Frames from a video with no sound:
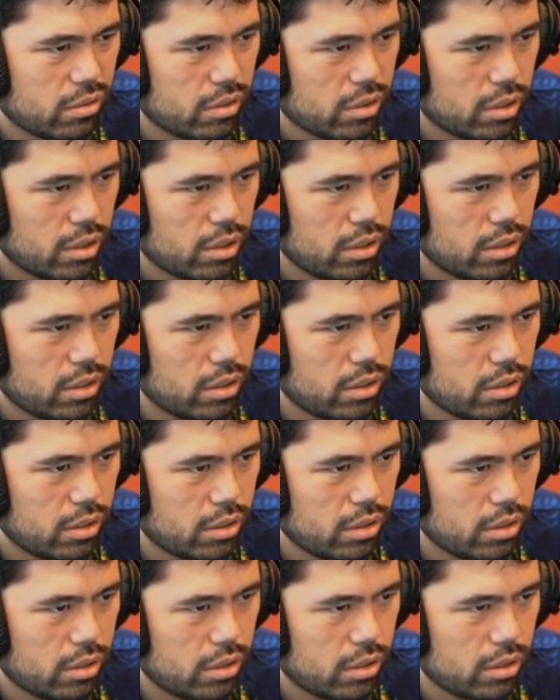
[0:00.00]
Okay,
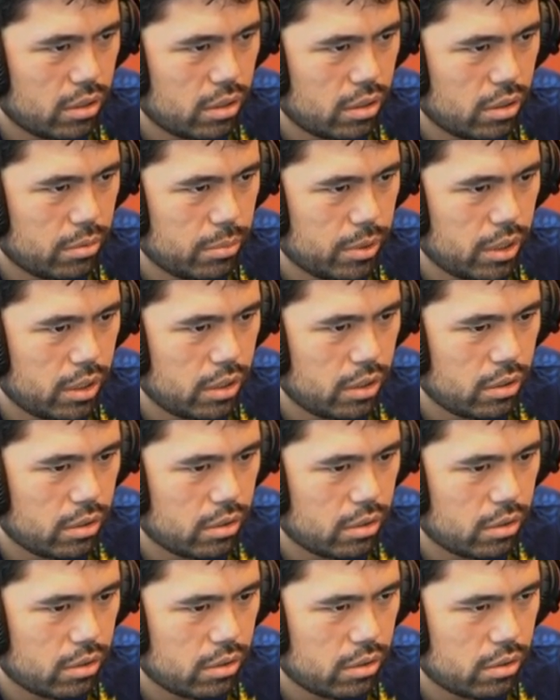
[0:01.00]
I mean,
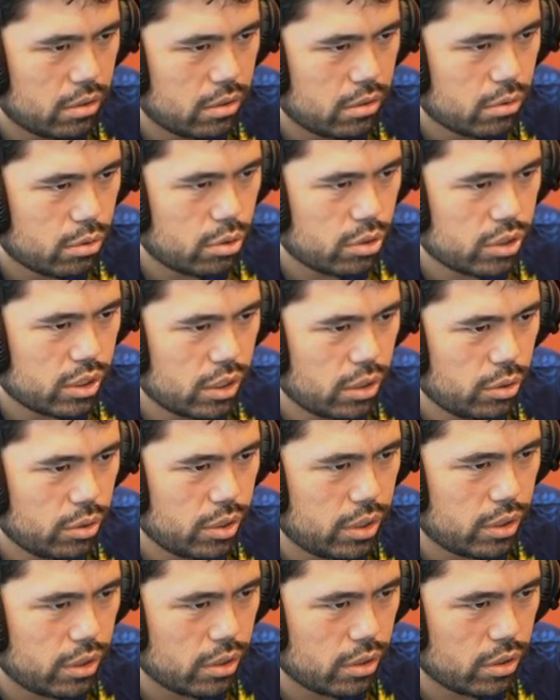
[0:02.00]
of course I go
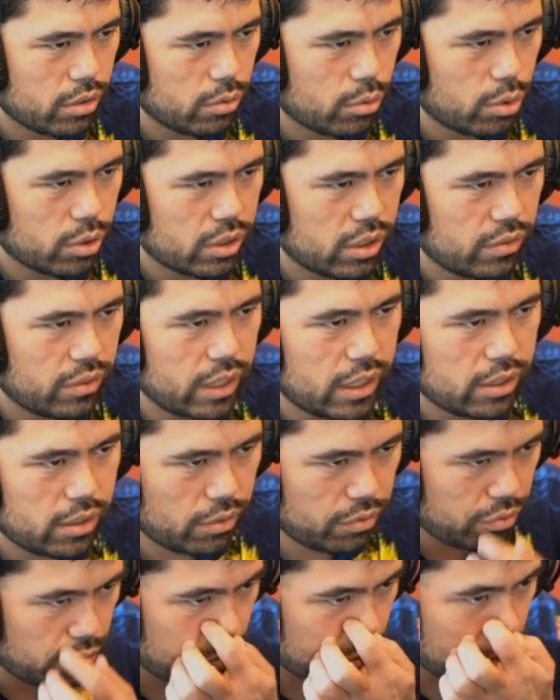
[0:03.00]
here. Of course I have knight
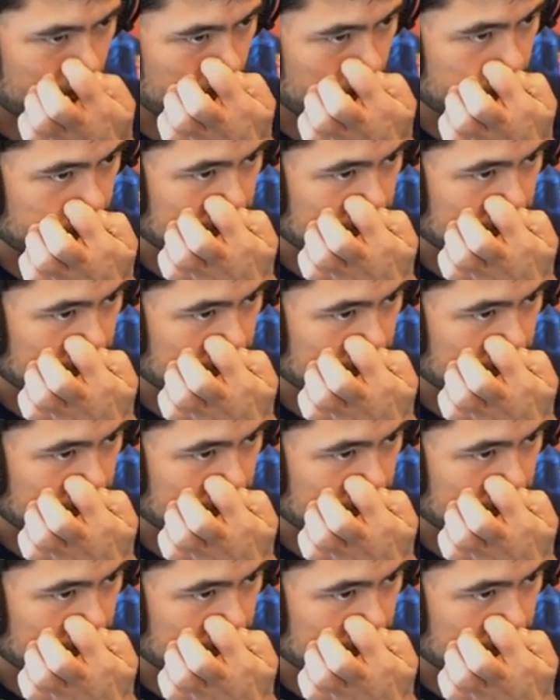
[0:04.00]
c4.